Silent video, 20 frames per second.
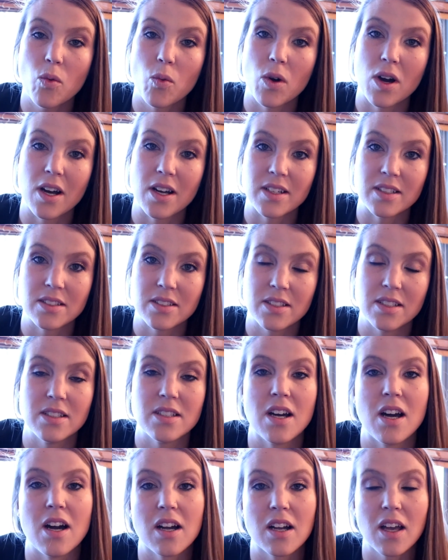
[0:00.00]
want to
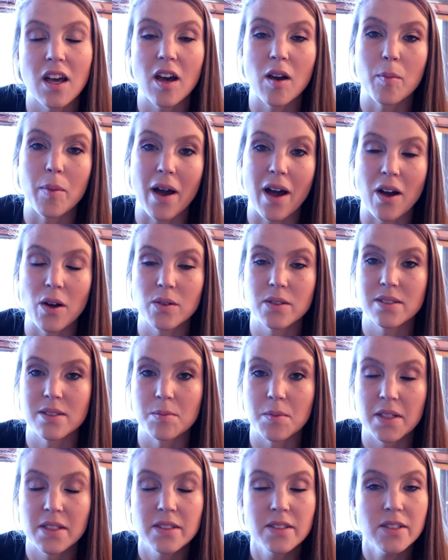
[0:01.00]
talk about
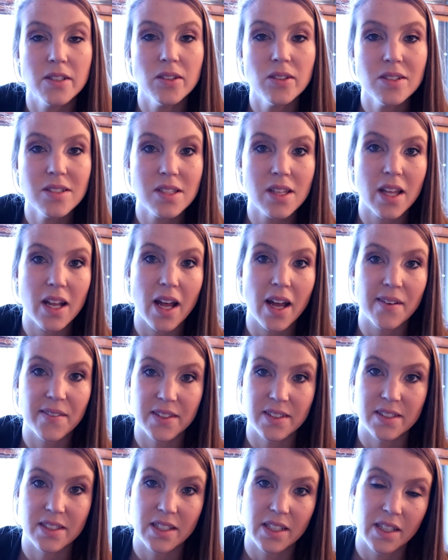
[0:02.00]
some concerns that I
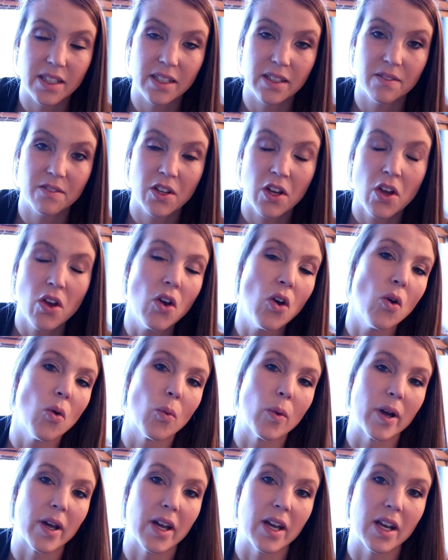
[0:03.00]
received
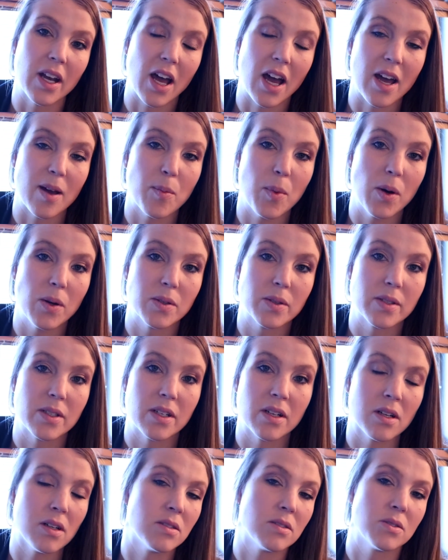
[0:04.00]
when I
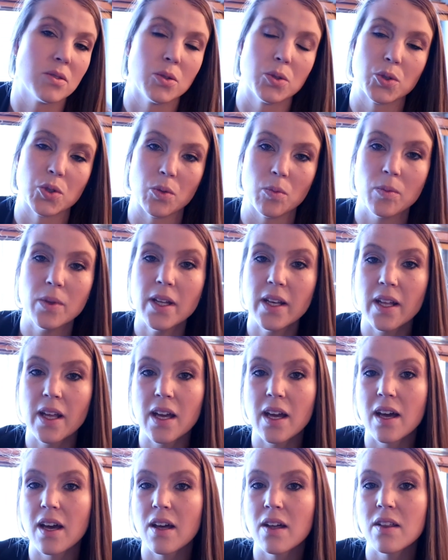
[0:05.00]
posted on social
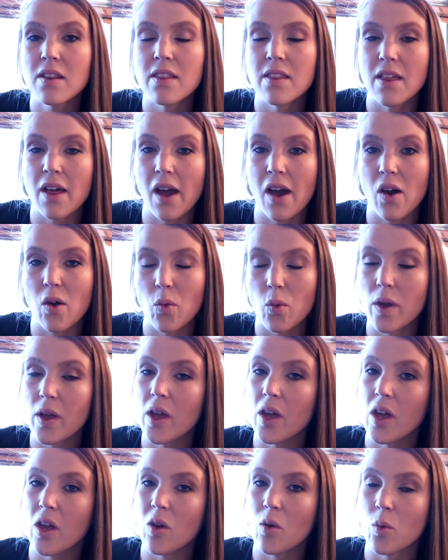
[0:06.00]
media that
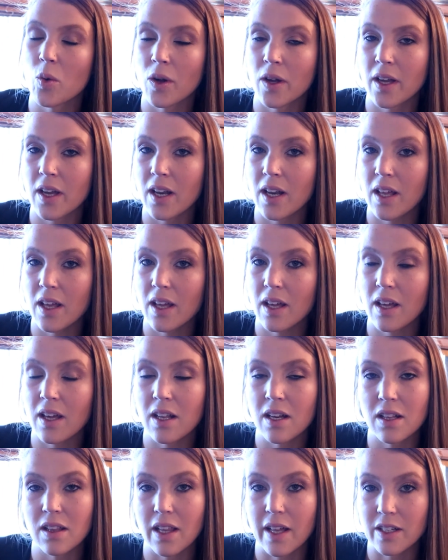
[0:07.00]
we were getting
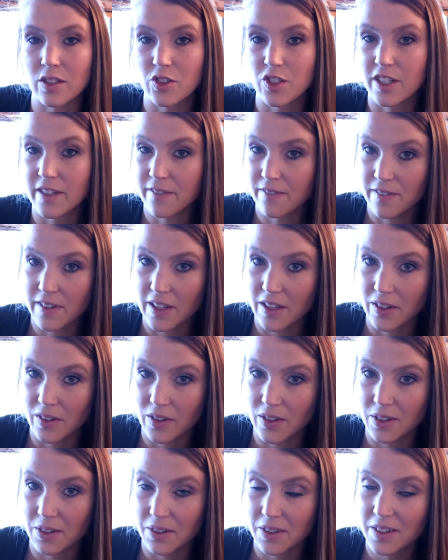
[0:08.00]
an electric
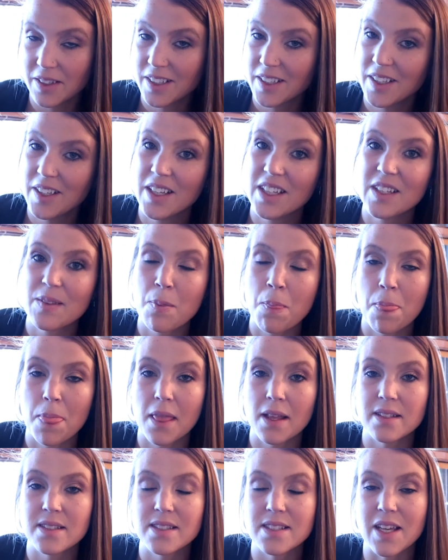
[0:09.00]
vehicle.
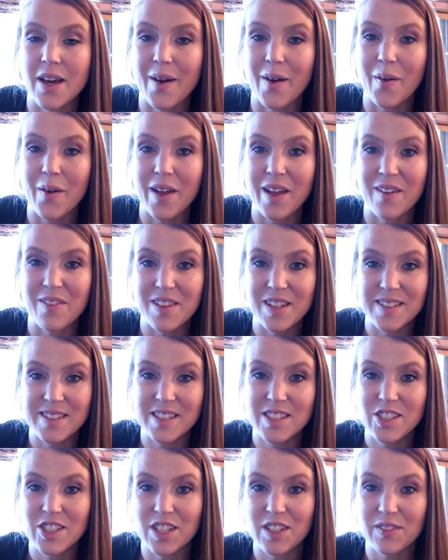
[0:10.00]
So if this
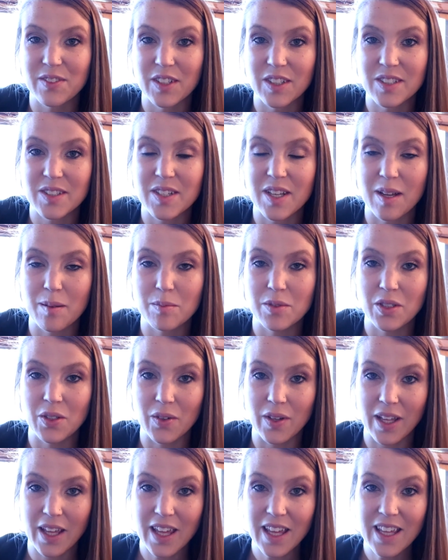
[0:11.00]
is your first time
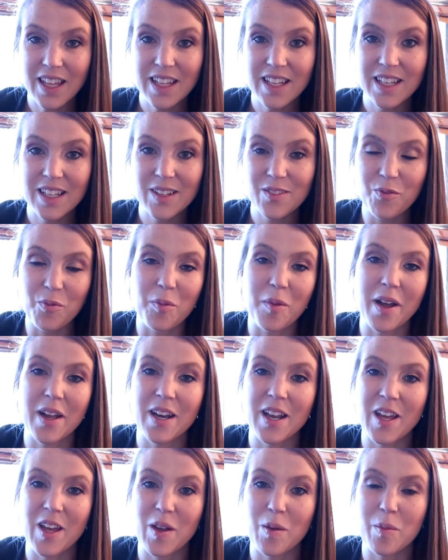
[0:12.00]
tuning in, my
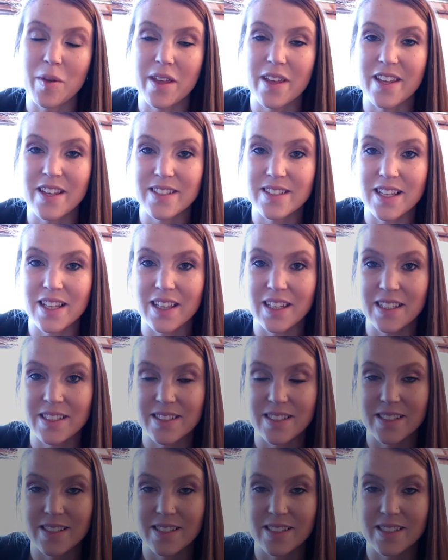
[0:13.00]
name is Elisa